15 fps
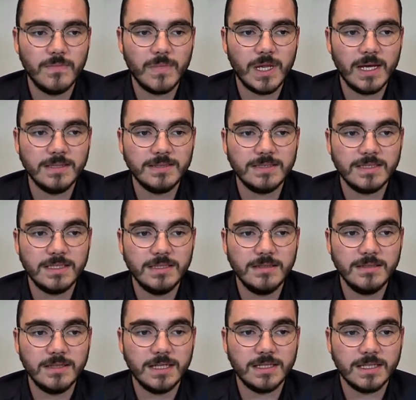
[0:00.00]
SD
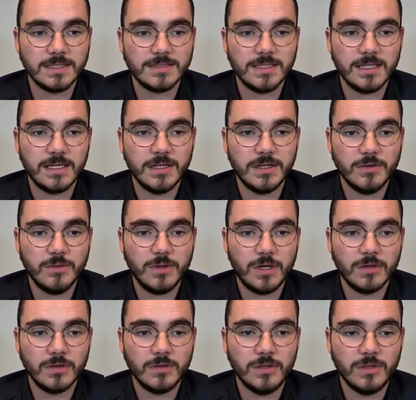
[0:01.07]
and SDIO
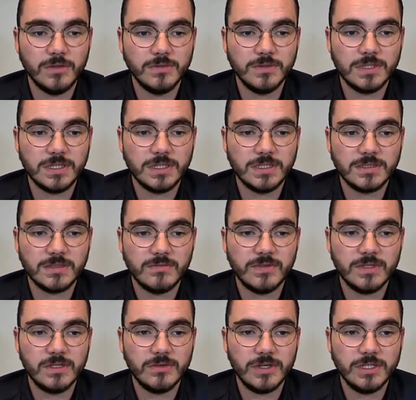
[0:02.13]
are unused in this
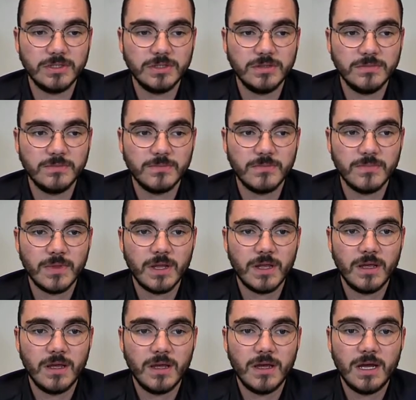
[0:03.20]
configuration,
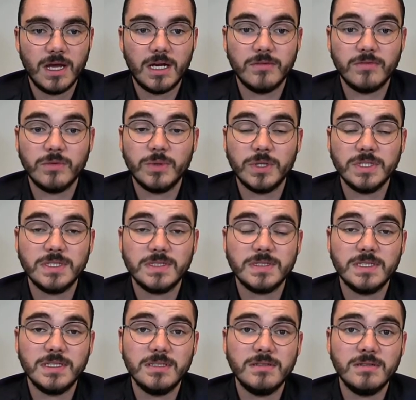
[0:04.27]
and if you want to
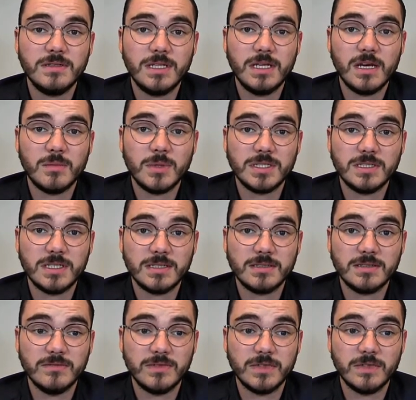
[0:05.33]
see the MSS
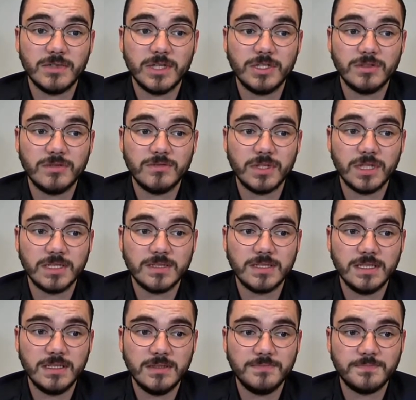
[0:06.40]
configuration for
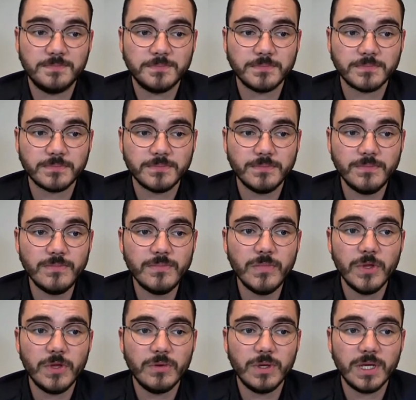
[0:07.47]
SD,
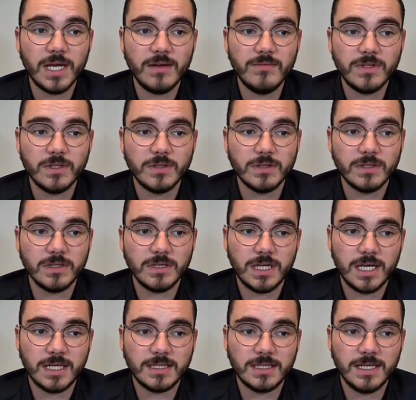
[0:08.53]
you can have a look
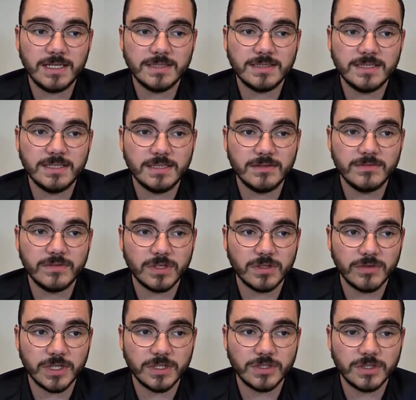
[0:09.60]
at the SD
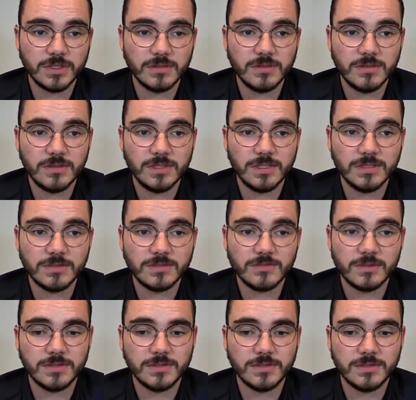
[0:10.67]
configuration
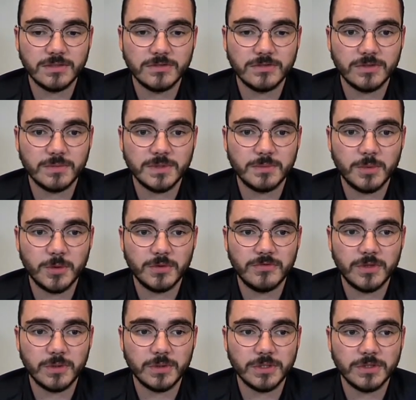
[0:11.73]
in the script support
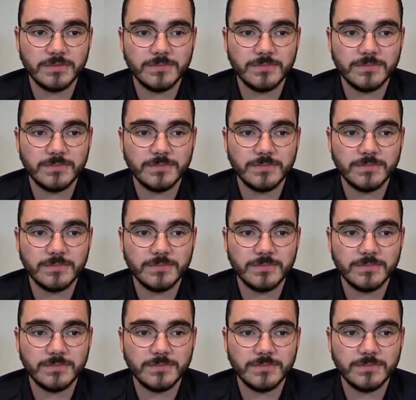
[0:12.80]
folder.